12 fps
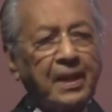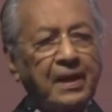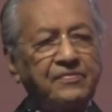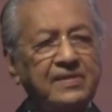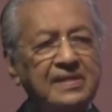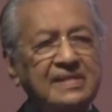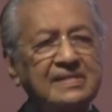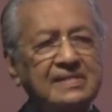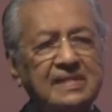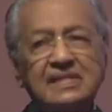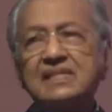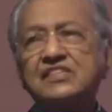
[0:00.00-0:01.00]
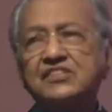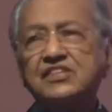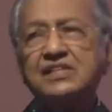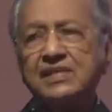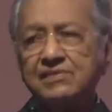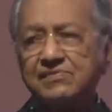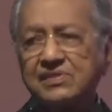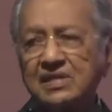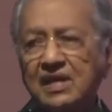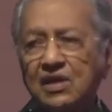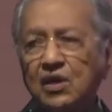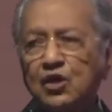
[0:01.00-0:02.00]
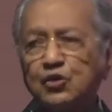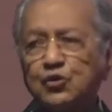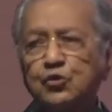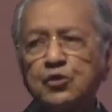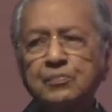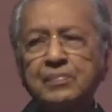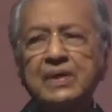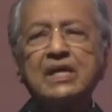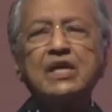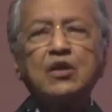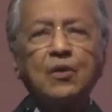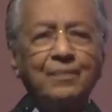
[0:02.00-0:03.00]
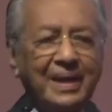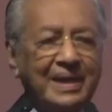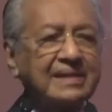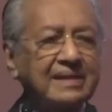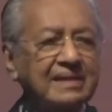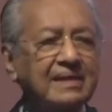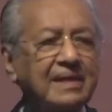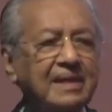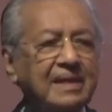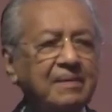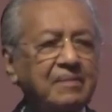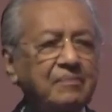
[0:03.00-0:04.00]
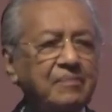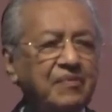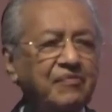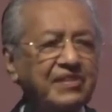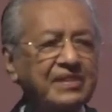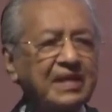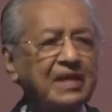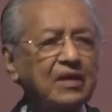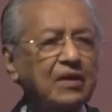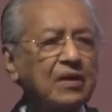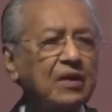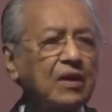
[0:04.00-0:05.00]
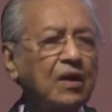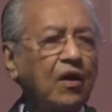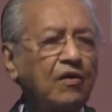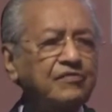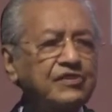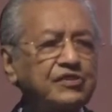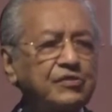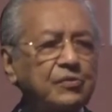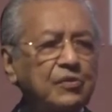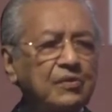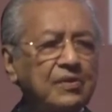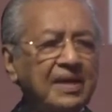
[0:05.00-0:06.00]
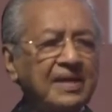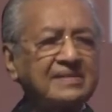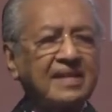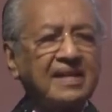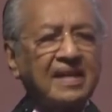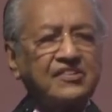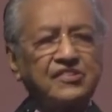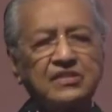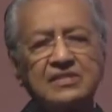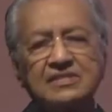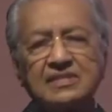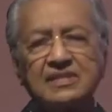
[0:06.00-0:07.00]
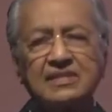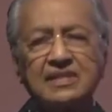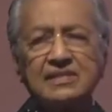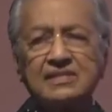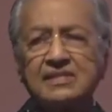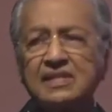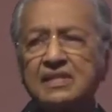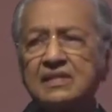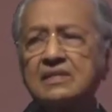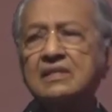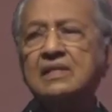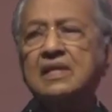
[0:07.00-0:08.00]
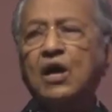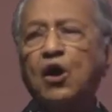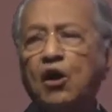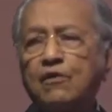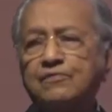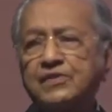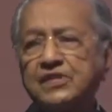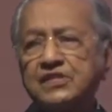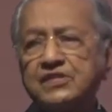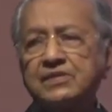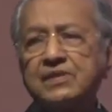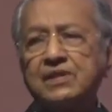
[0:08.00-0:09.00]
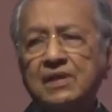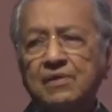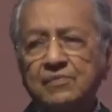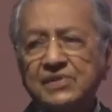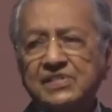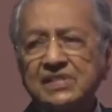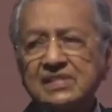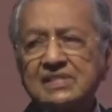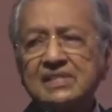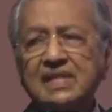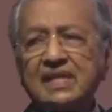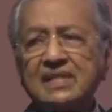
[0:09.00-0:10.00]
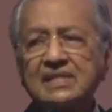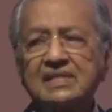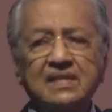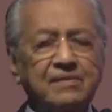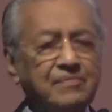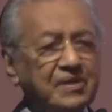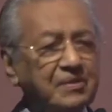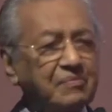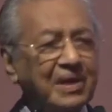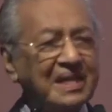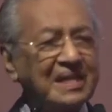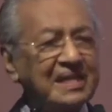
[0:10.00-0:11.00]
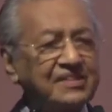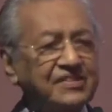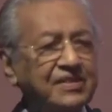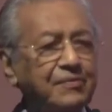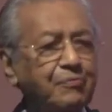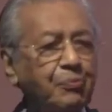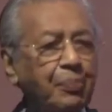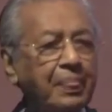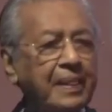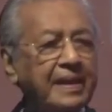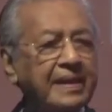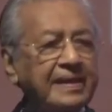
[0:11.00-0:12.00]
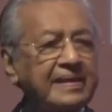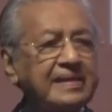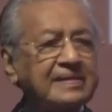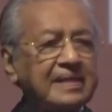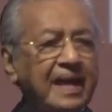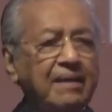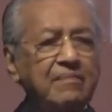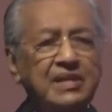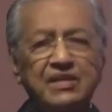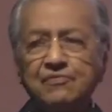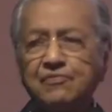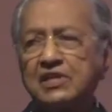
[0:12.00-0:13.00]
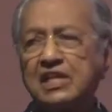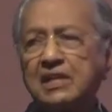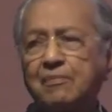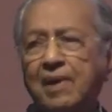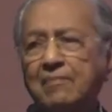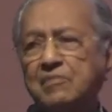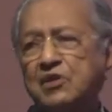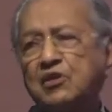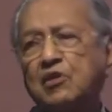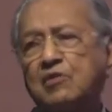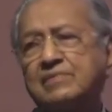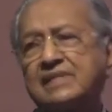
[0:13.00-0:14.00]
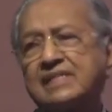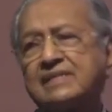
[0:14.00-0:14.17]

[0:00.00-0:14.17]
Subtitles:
These initiatives should be commended, befitting of its role as a national statistical office, which is data-driven by nature. It is timely for the Department of